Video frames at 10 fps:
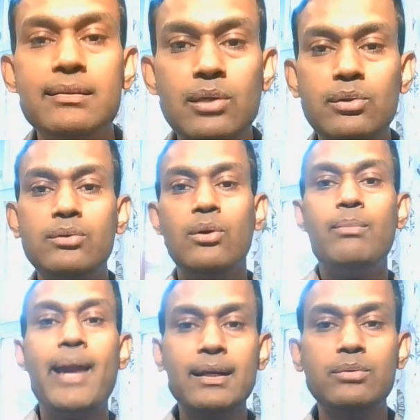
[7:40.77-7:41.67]
So you go
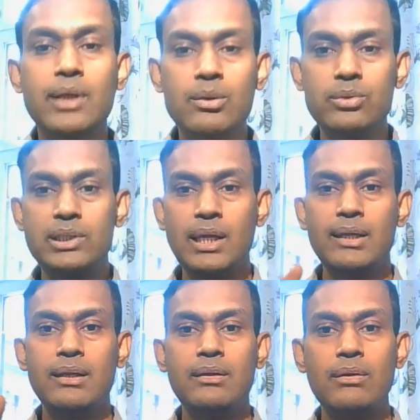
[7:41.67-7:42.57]
back to the
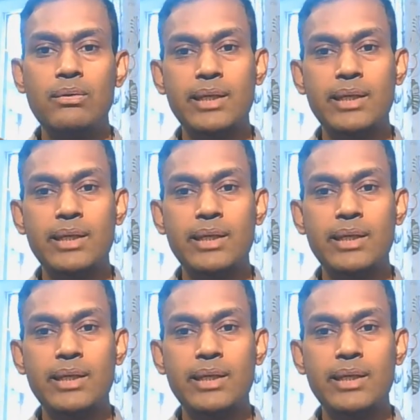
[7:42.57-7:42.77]
question and,